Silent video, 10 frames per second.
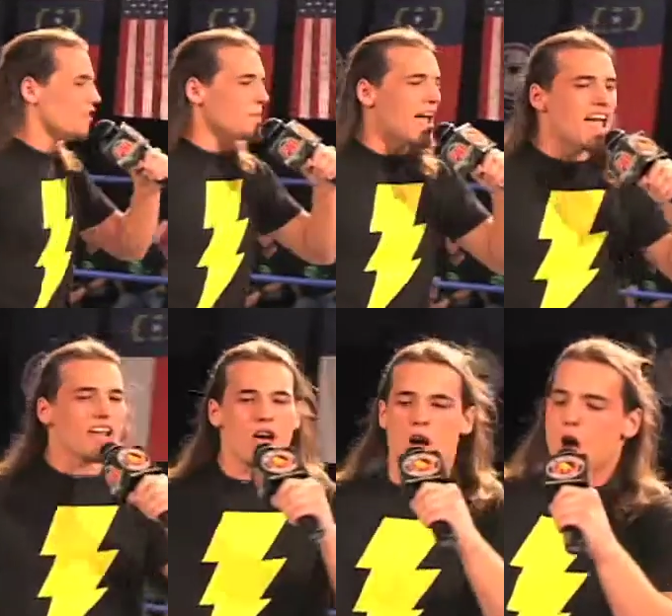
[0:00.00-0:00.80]
the
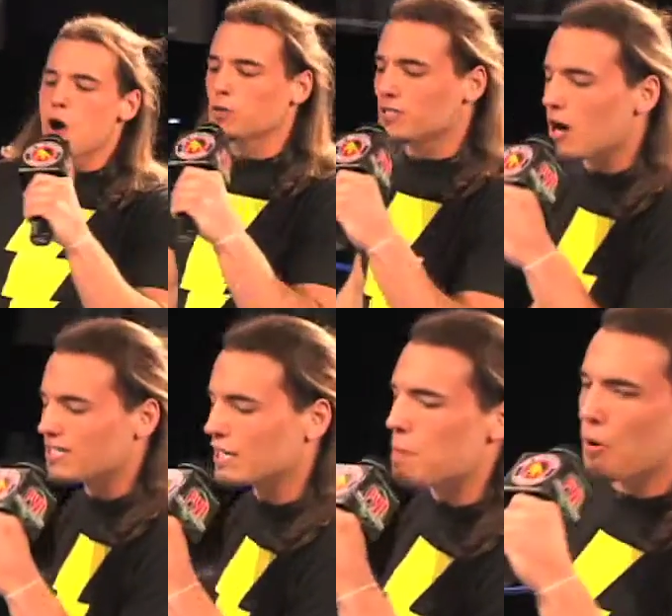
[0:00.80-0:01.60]
man who's
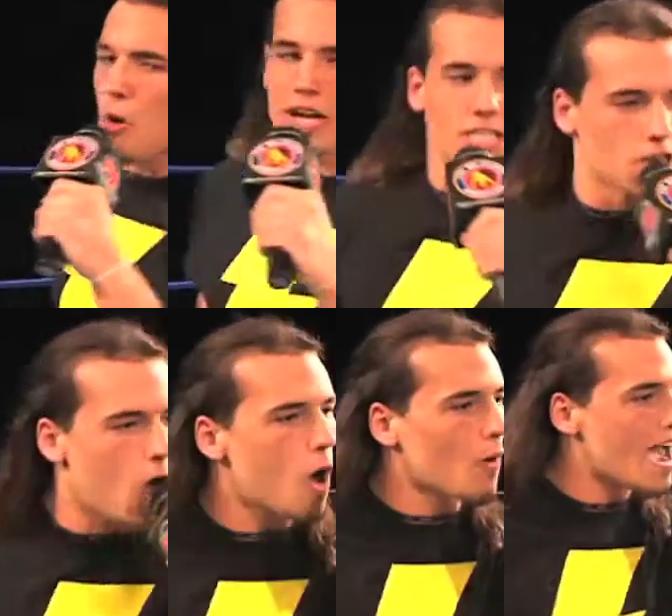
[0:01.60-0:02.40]
nursing a broken
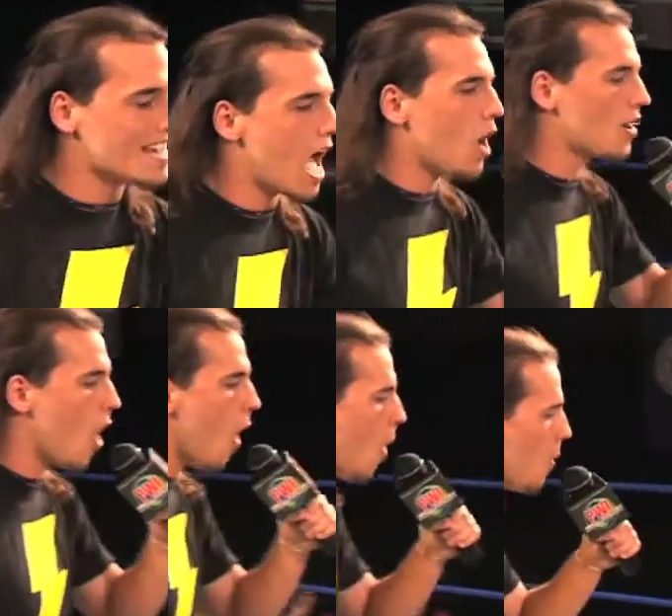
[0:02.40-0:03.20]
jaw right now at
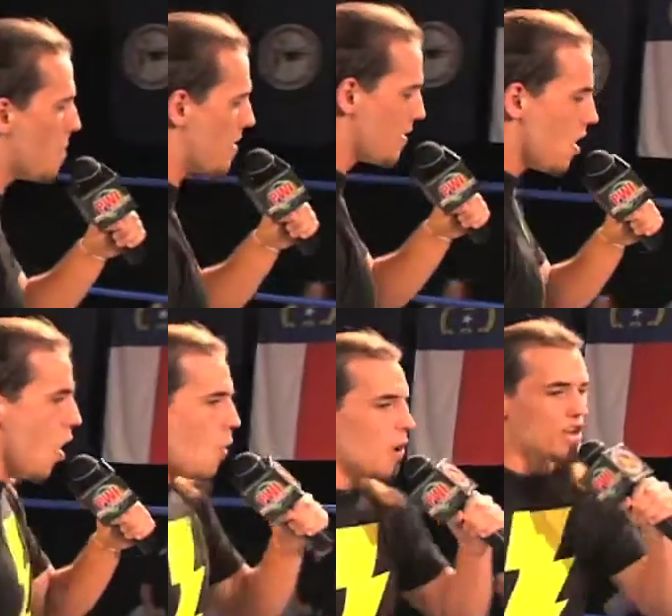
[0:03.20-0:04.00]
home,
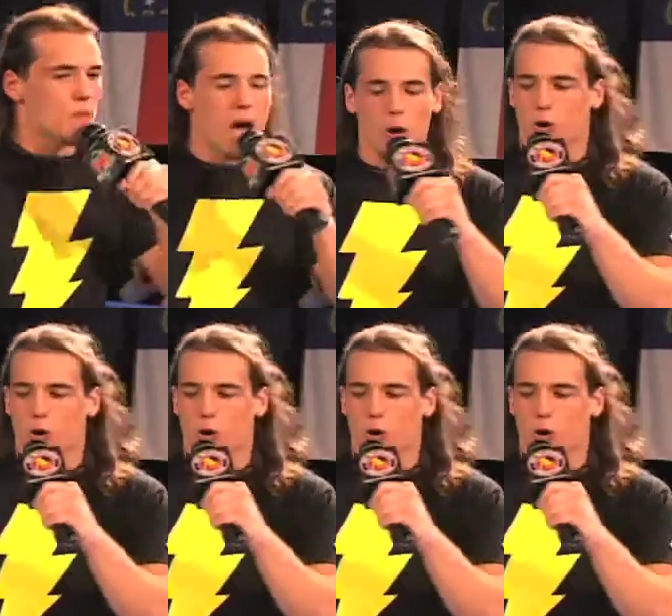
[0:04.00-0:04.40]
William L.